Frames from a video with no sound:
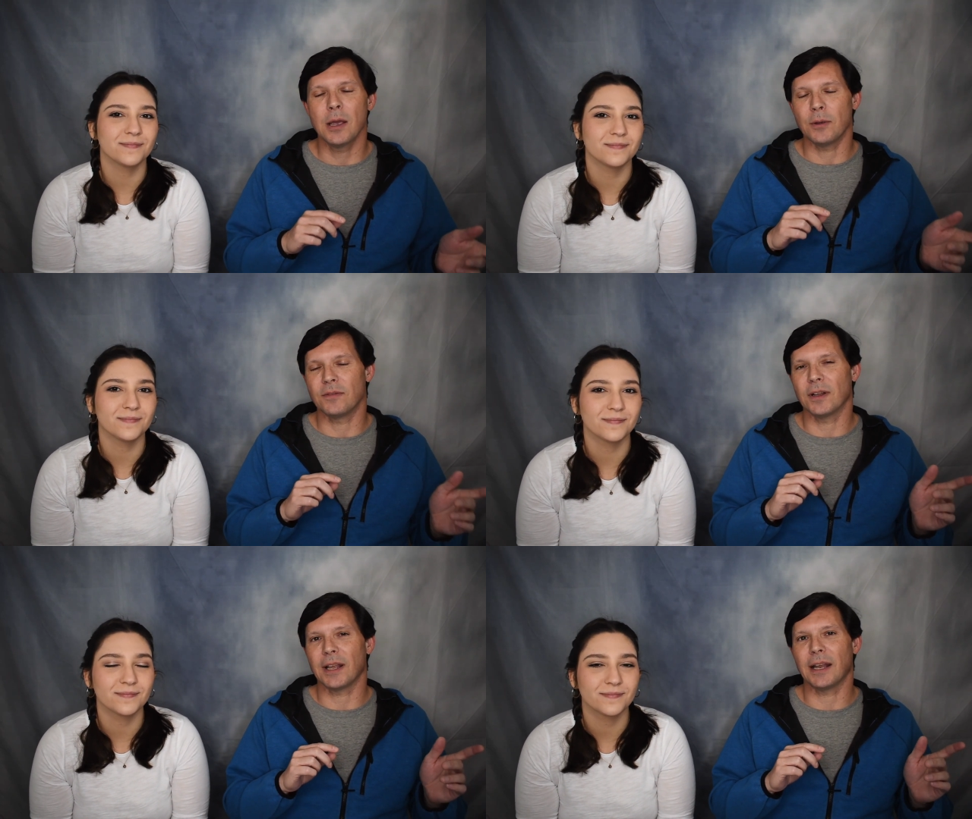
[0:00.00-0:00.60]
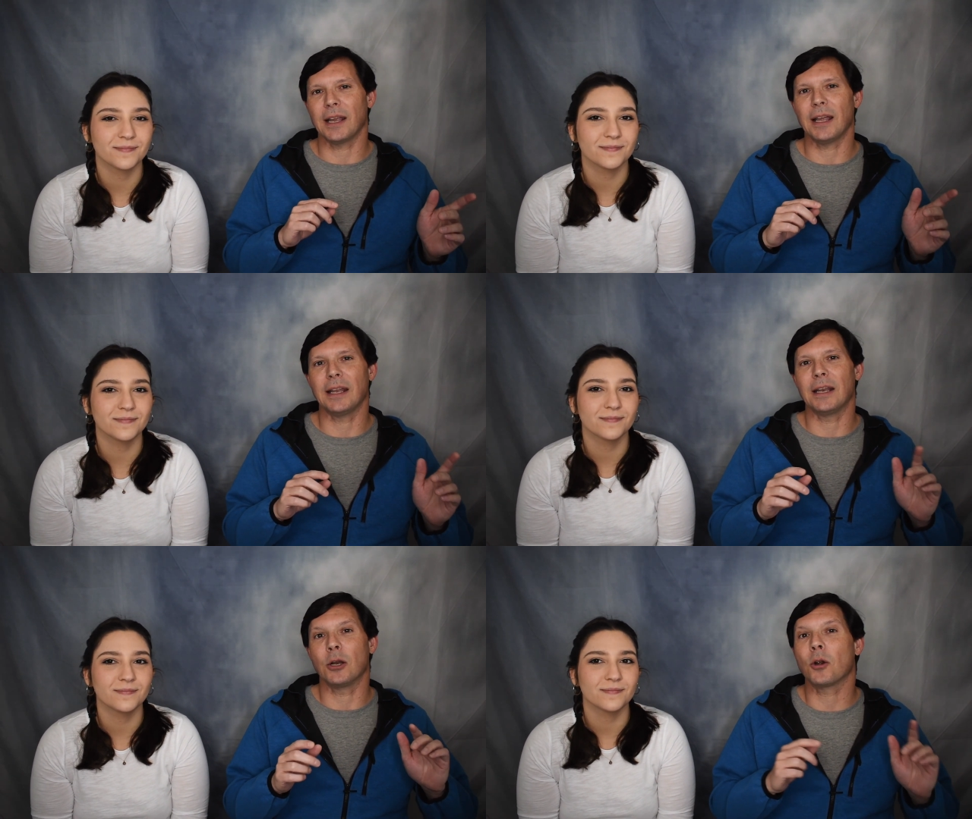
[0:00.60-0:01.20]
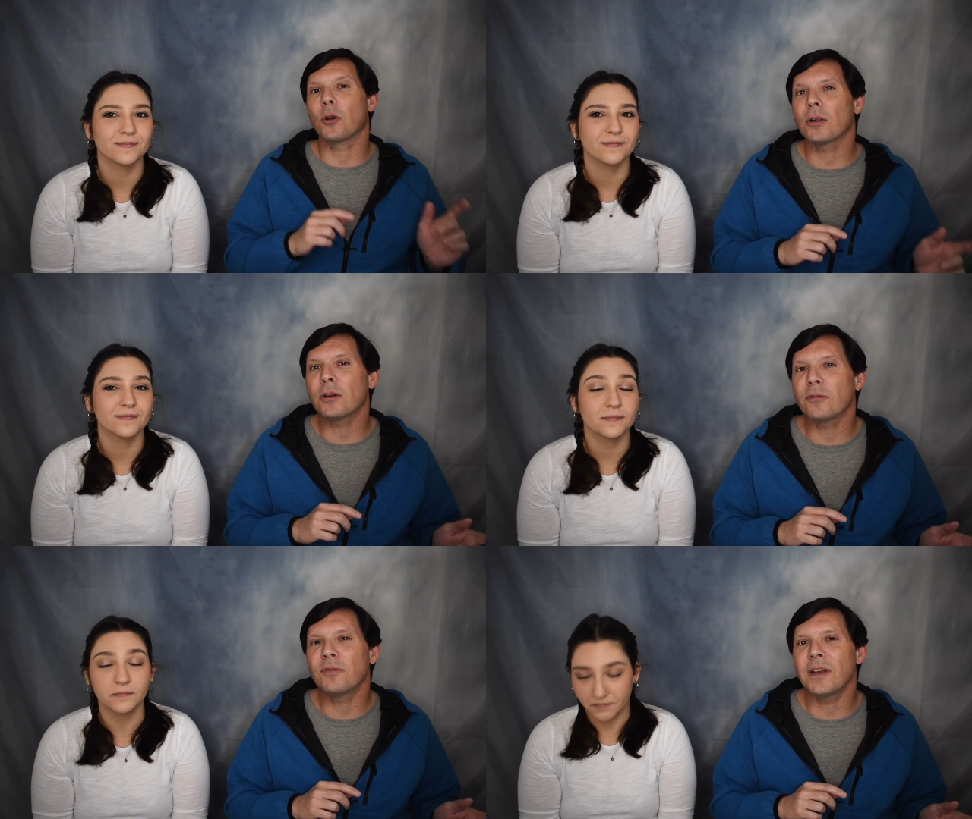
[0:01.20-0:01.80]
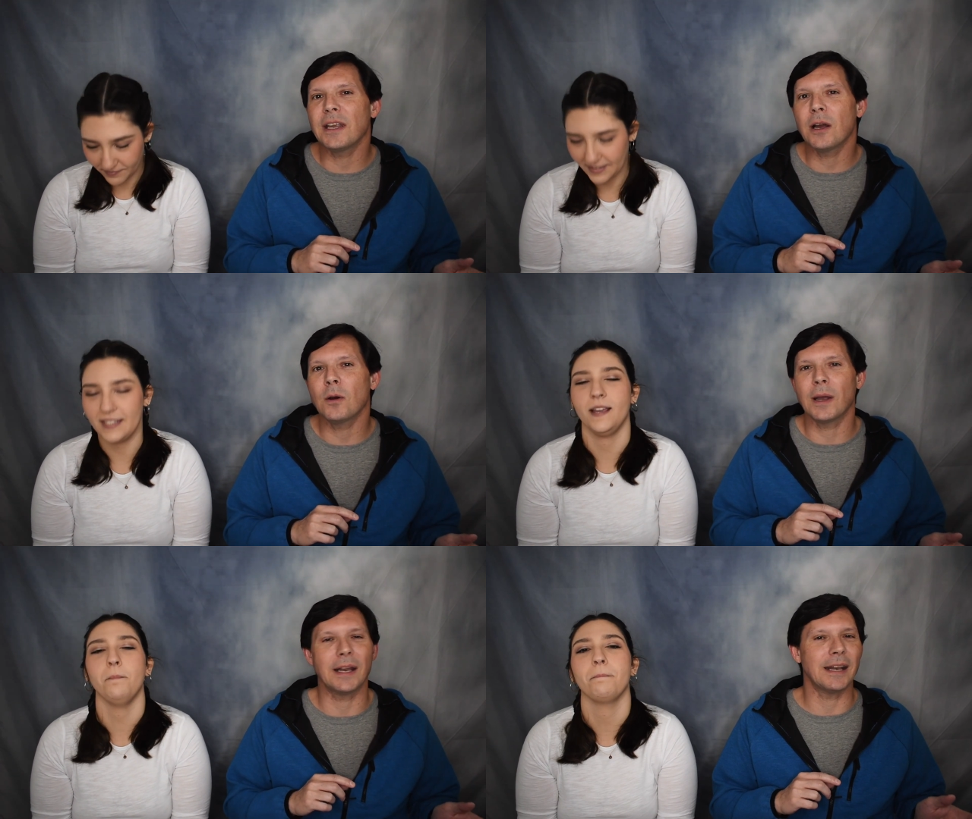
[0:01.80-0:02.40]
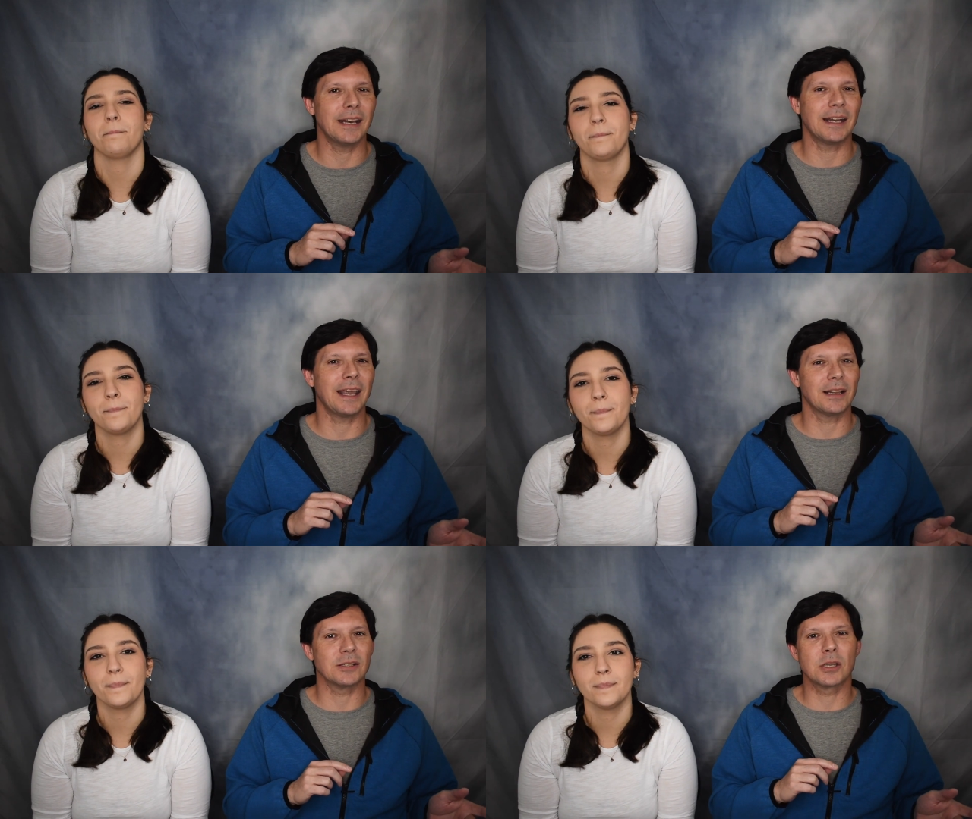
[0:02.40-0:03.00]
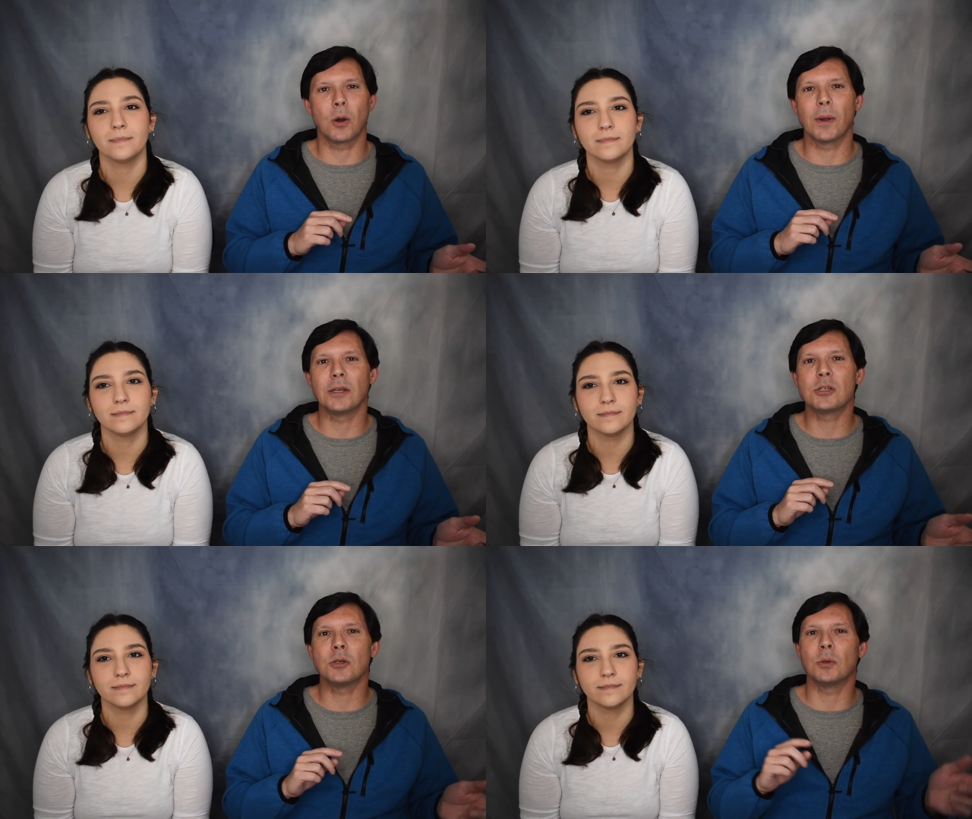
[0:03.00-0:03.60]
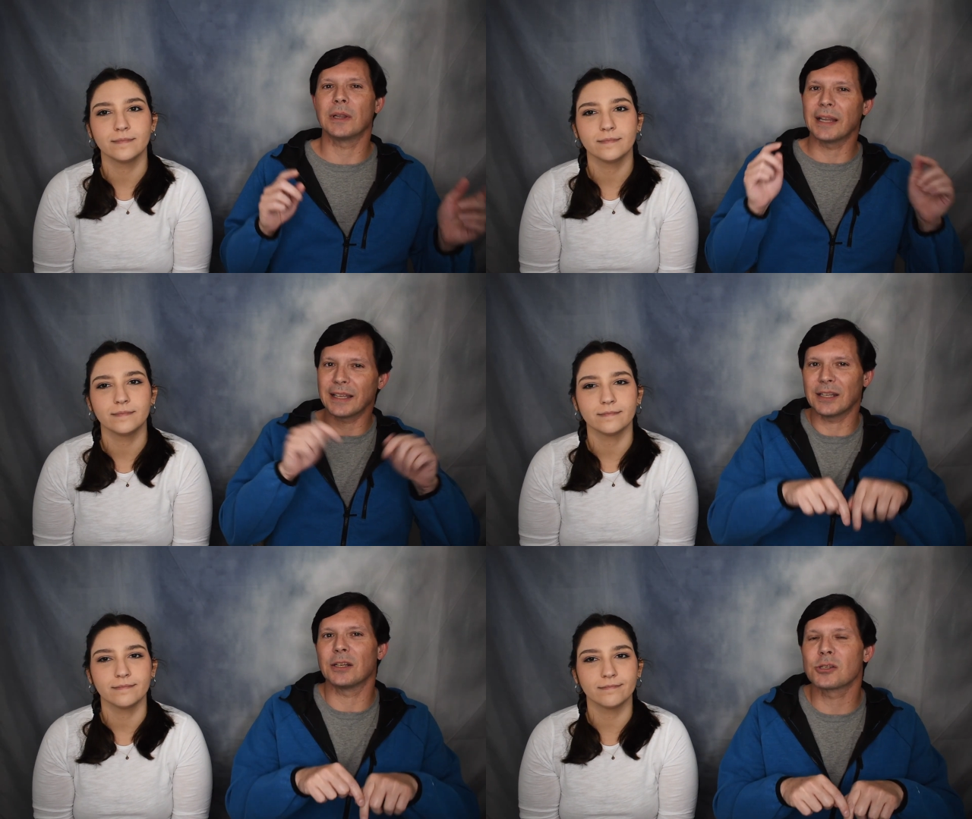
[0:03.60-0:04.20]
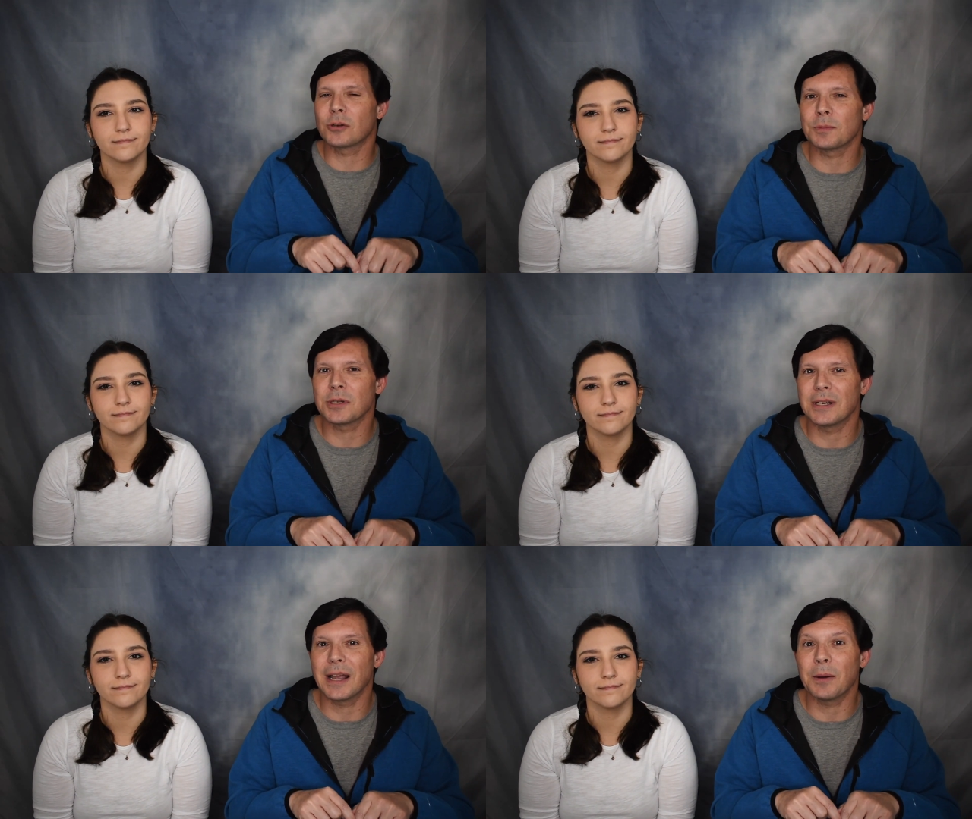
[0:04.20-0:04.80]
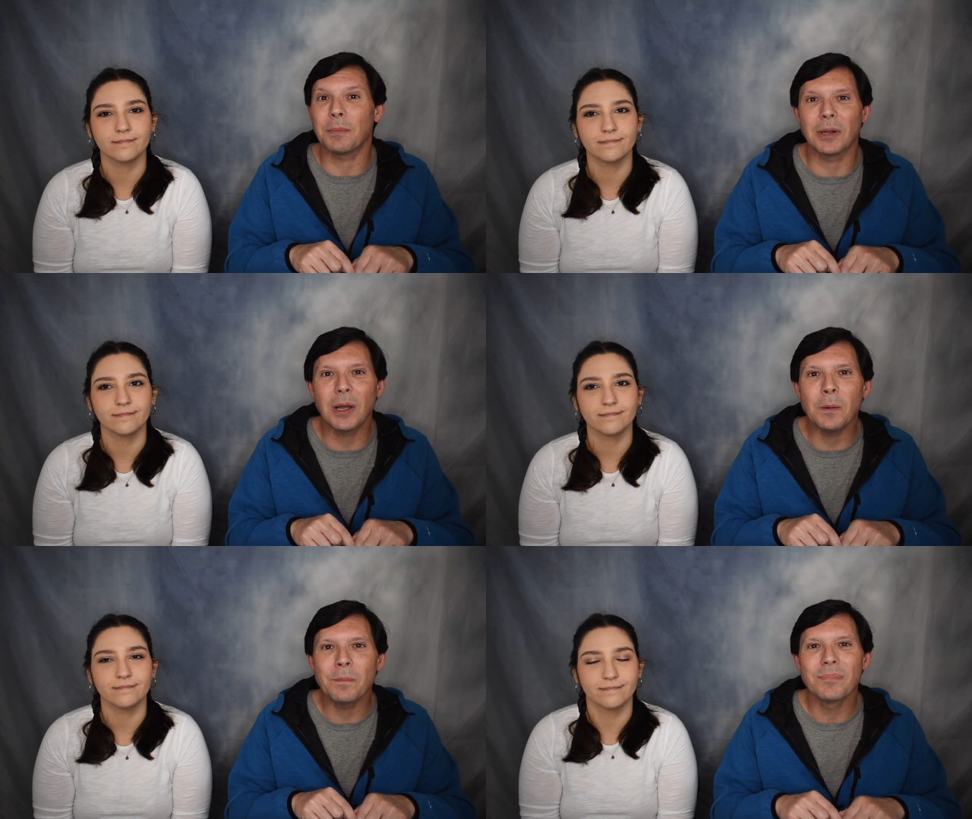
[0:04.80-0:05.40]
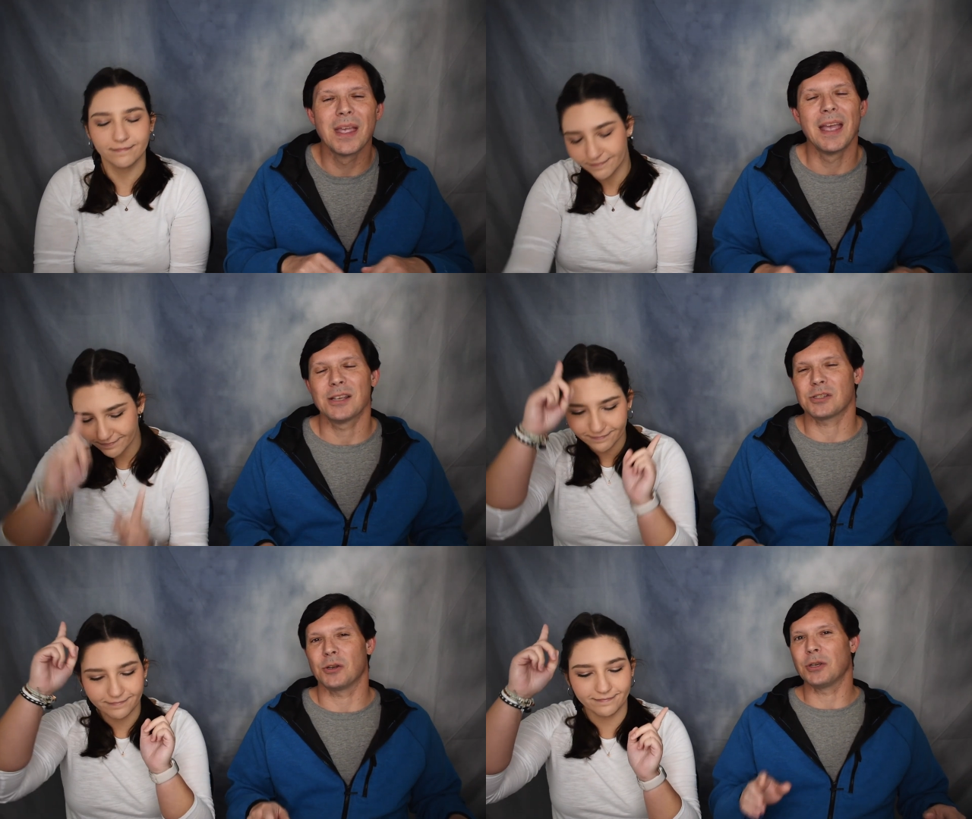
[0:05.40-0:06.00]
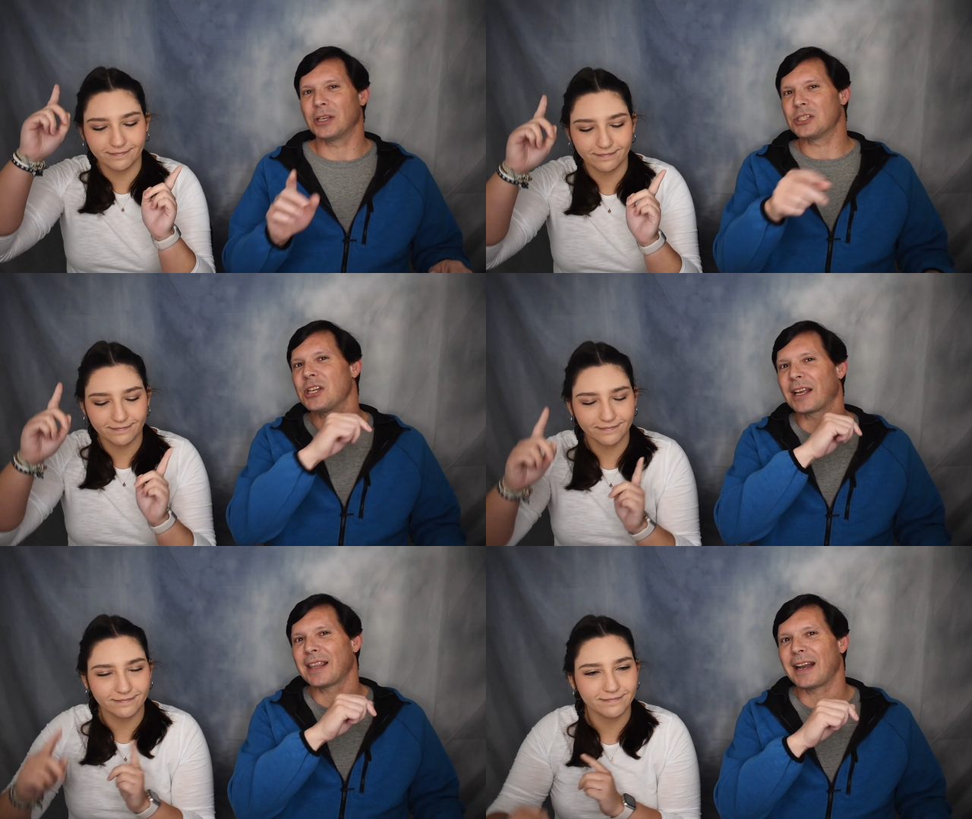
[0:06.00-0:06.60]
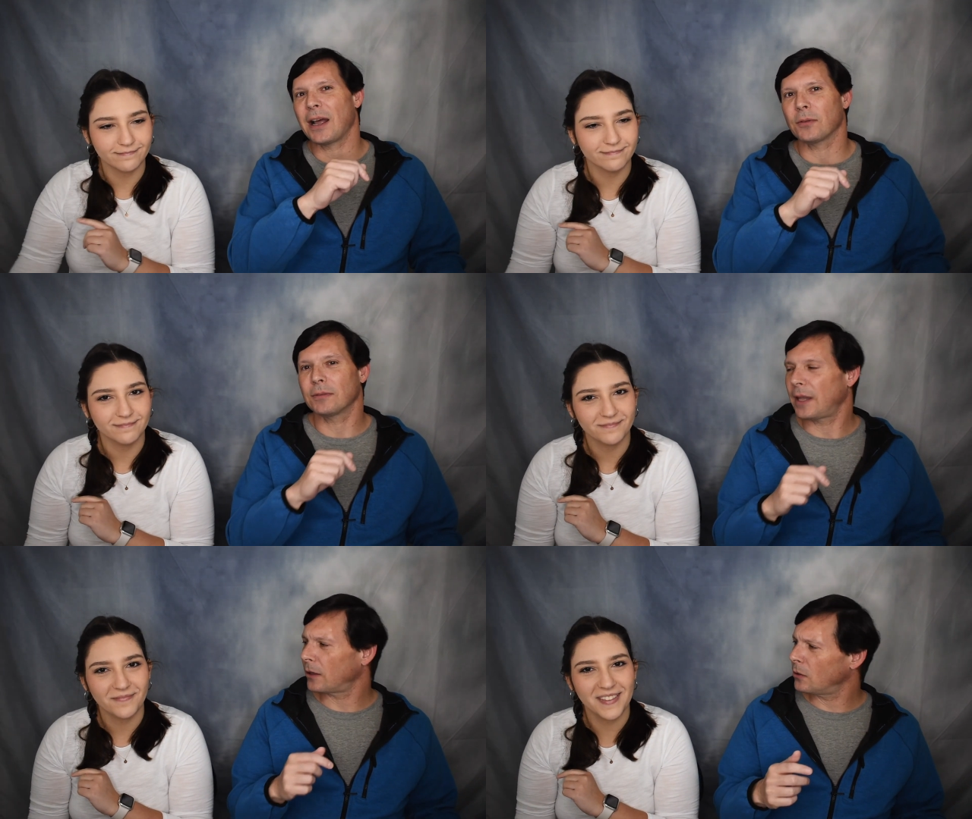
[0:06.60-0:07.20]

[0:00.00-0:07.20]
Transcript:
Speaker 1: We've done that in an earlier video and Eddie and Kayla is going to link the description down below. So you can check that out. That